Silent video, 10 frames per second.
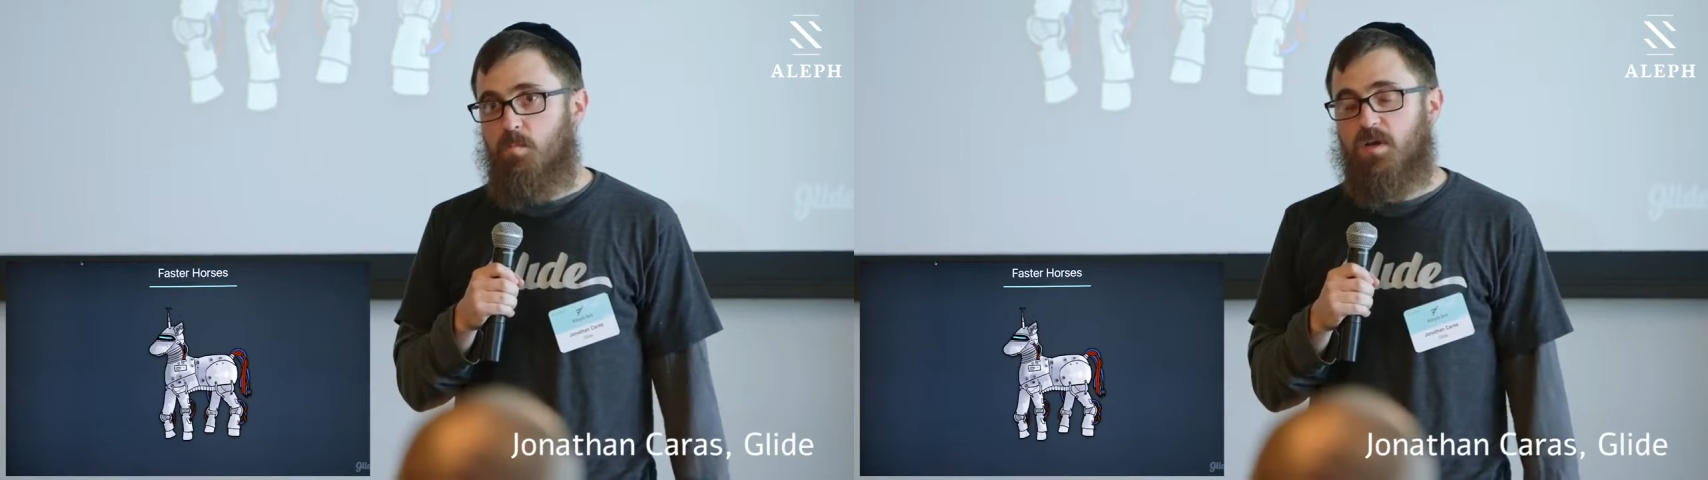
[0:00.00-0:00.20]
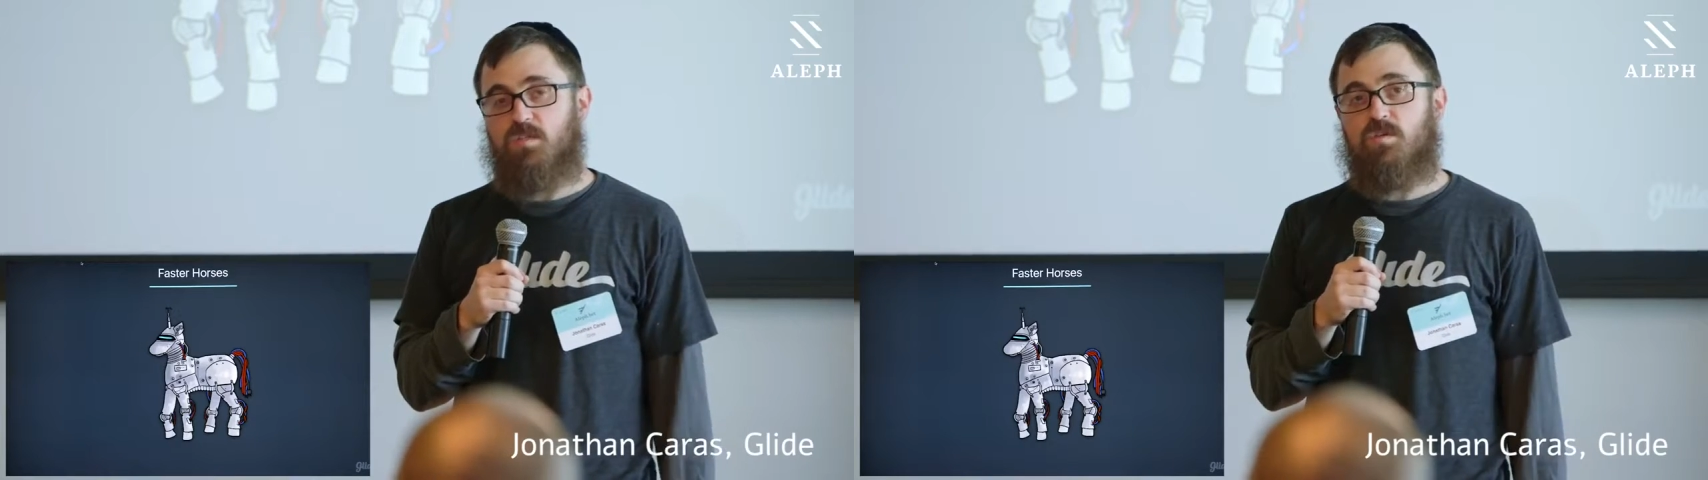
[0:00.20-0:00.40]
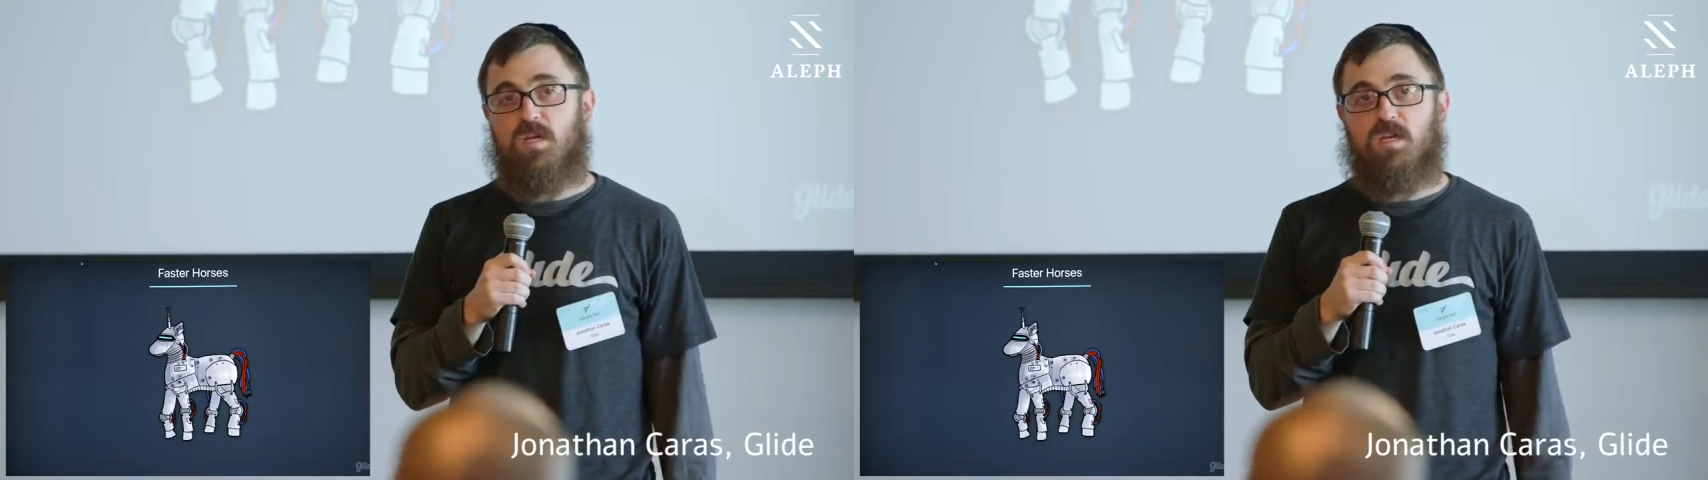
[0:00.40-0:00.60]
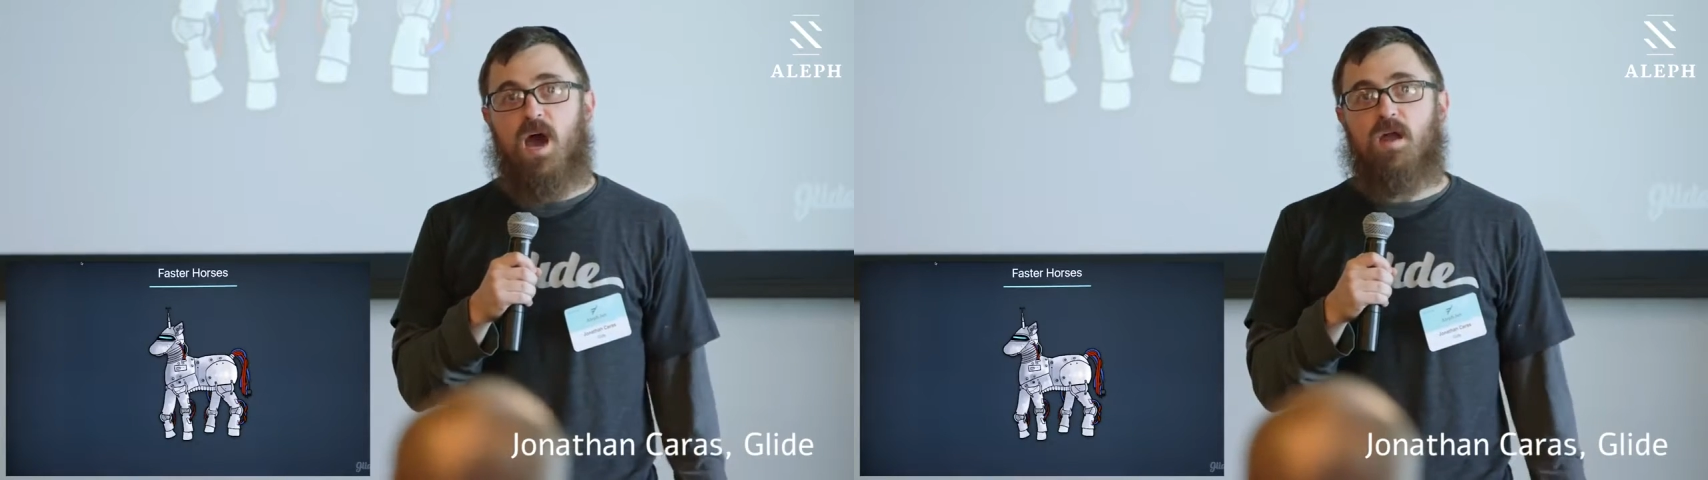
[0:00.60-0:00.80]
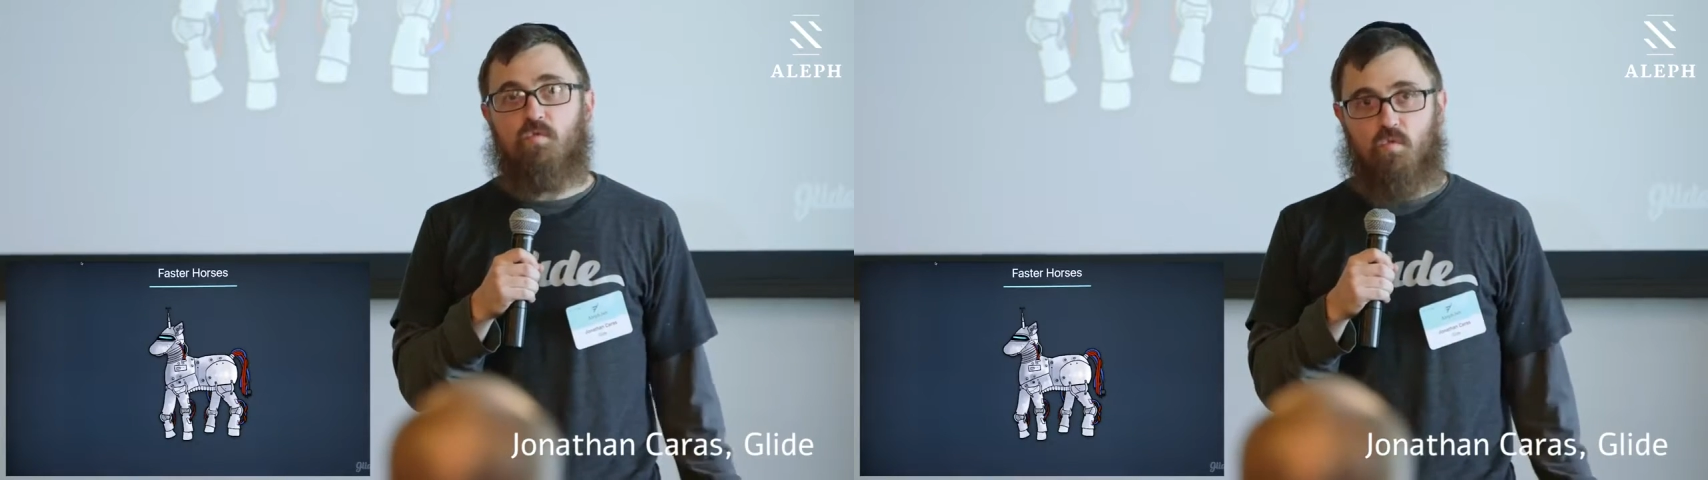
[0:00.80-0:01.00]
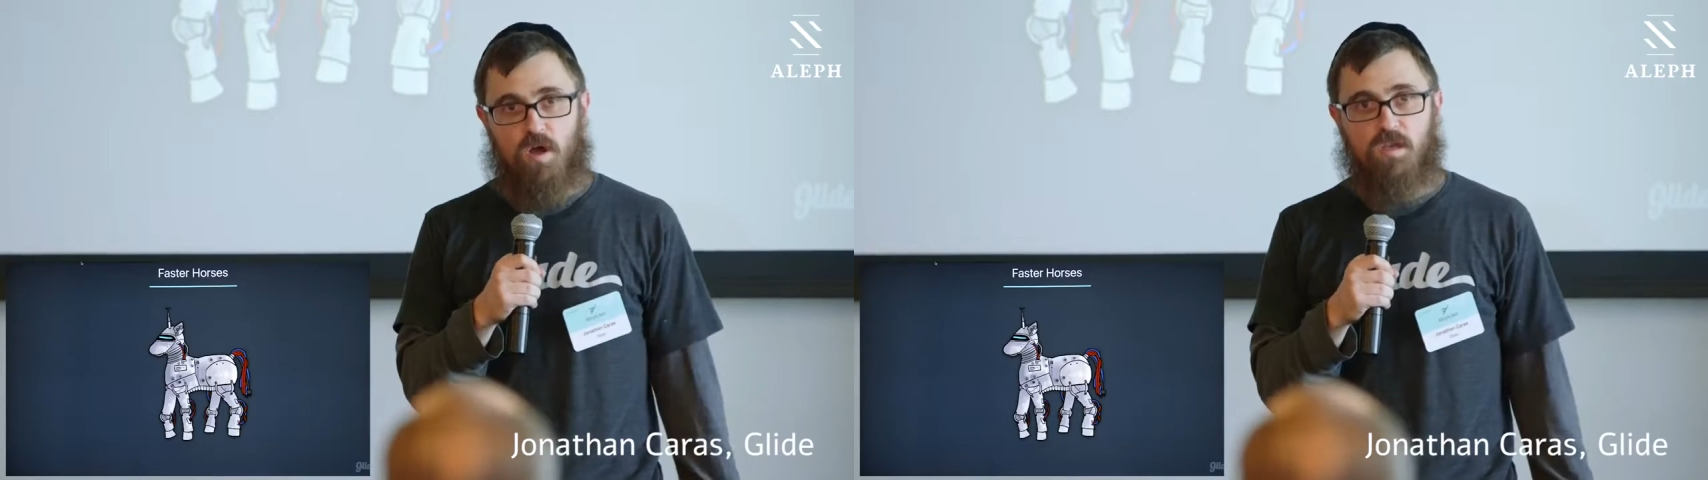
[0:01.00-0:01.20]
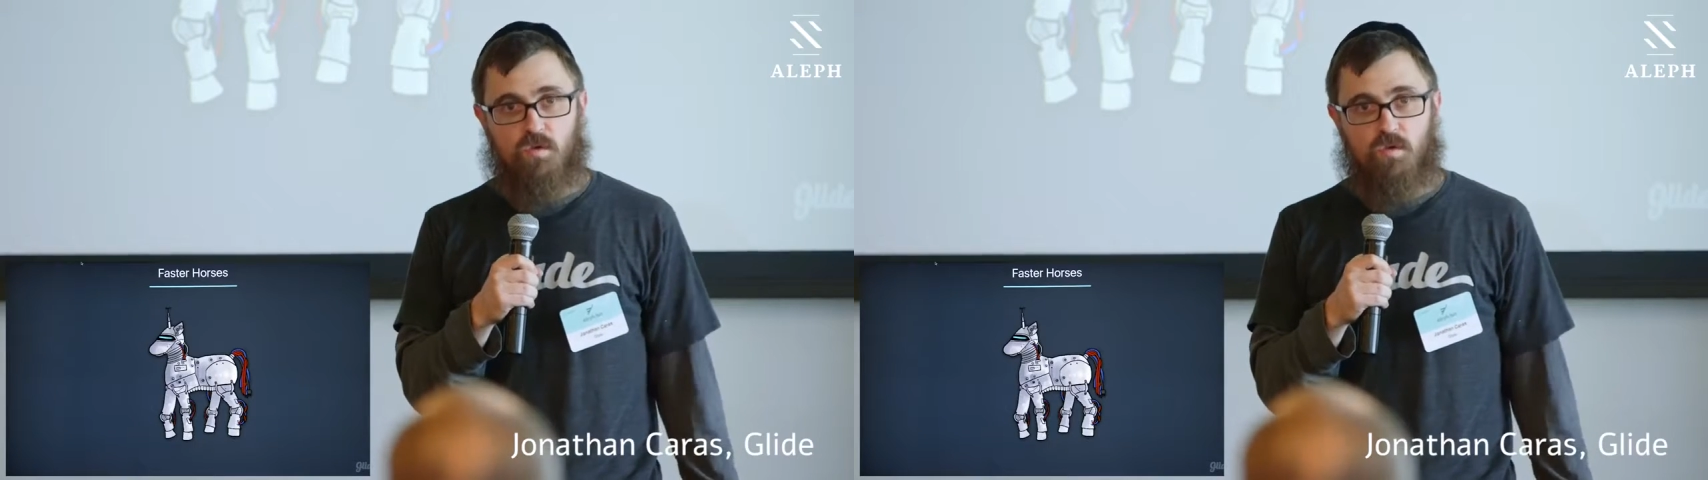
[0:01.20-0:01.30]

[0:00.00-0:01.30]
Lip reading: but you cannot run